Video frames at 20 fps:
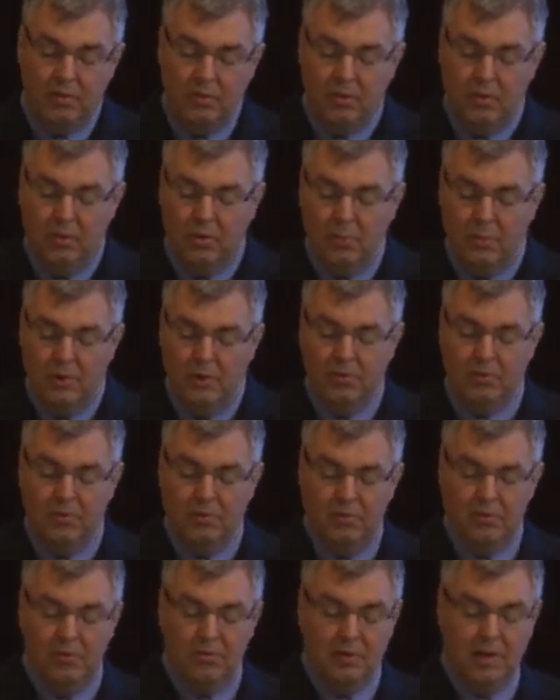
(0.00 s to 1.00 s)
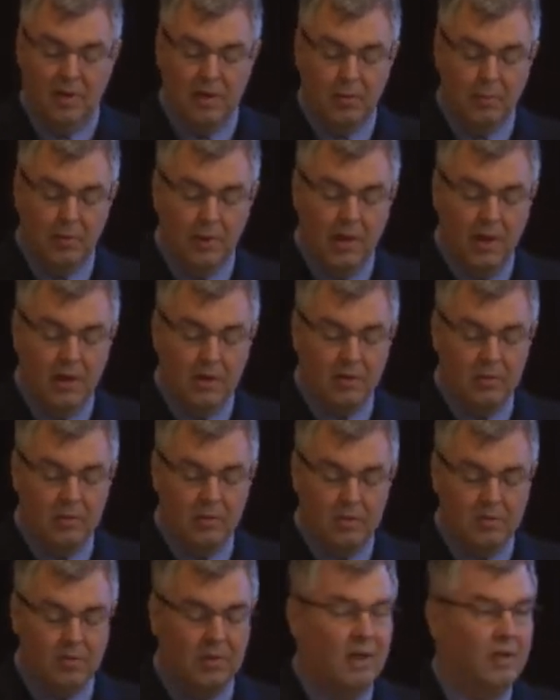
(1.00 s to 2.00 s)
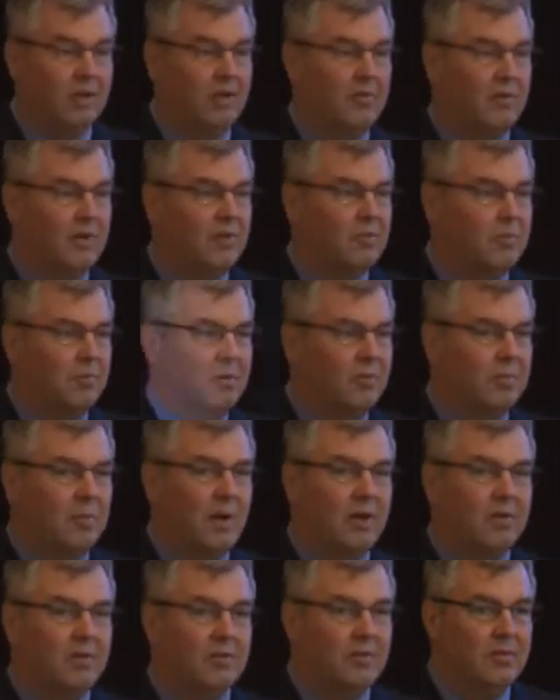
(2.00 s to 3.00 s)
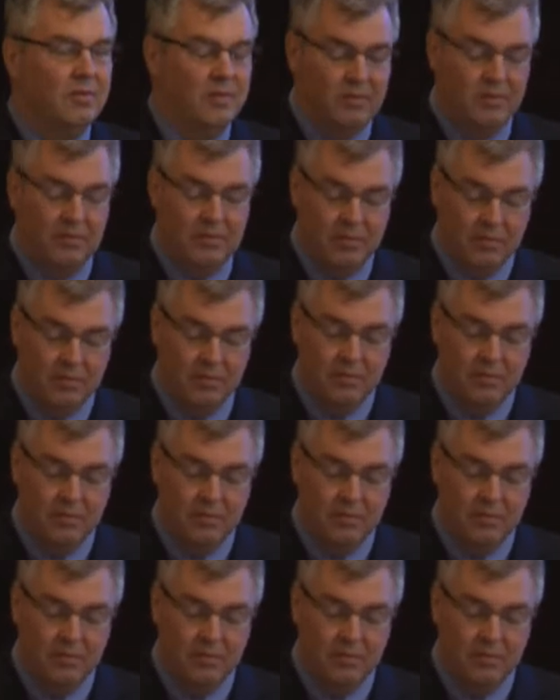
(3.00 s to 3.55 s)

to commit to sustainable land use and investment practices.